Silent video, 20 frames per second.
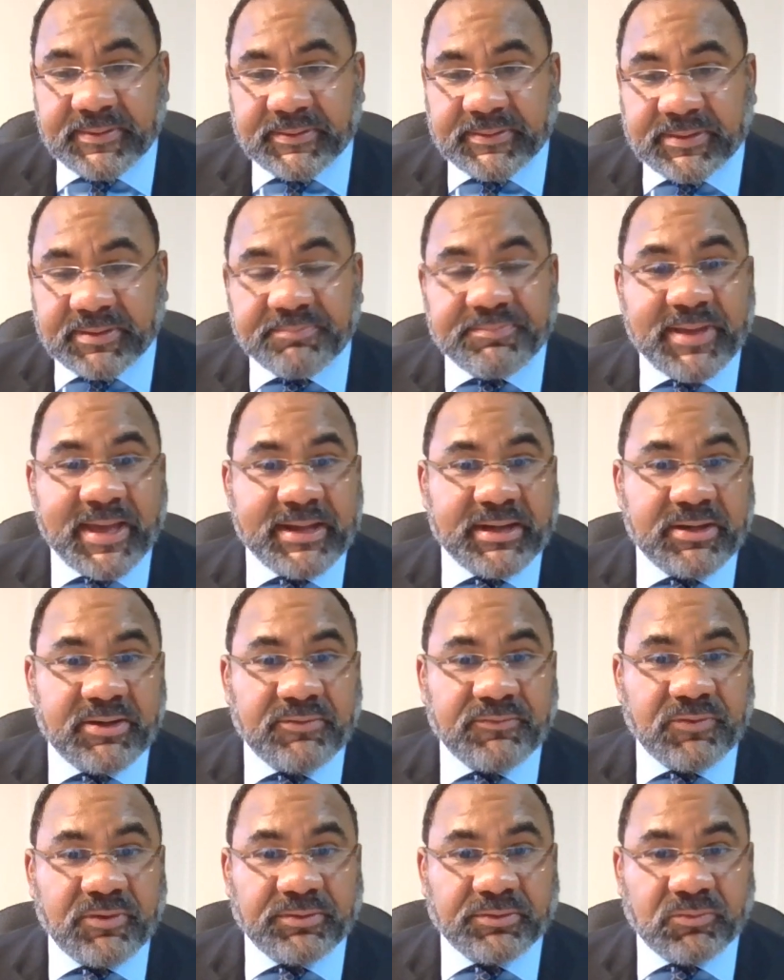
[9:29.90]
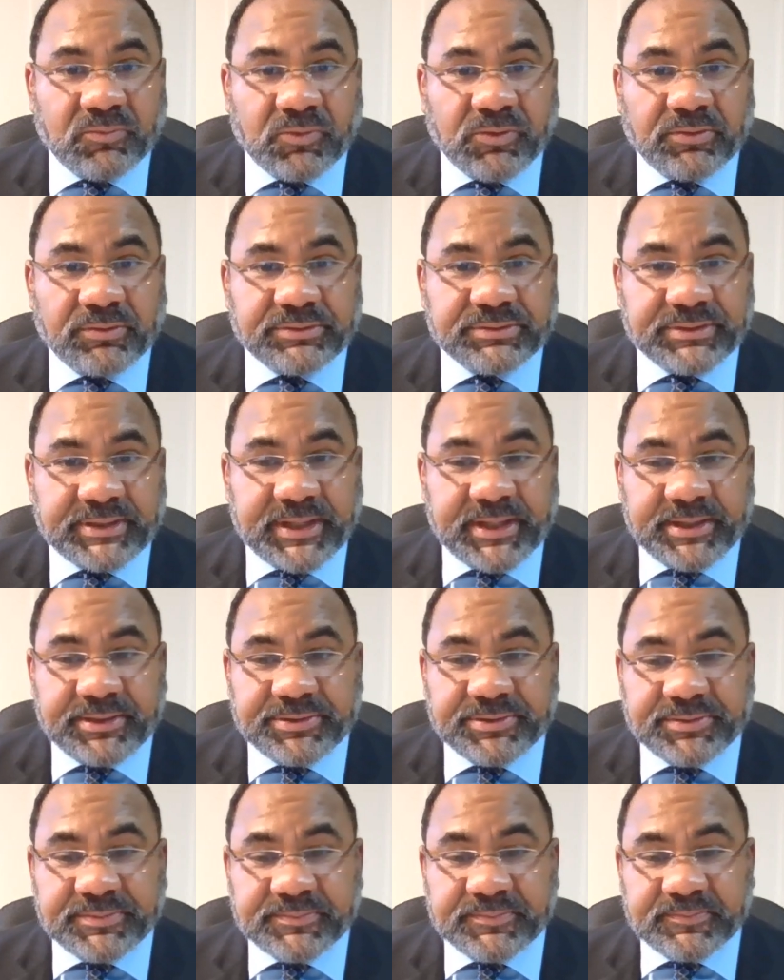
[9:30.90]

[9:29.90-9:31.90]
competitive on the world stage.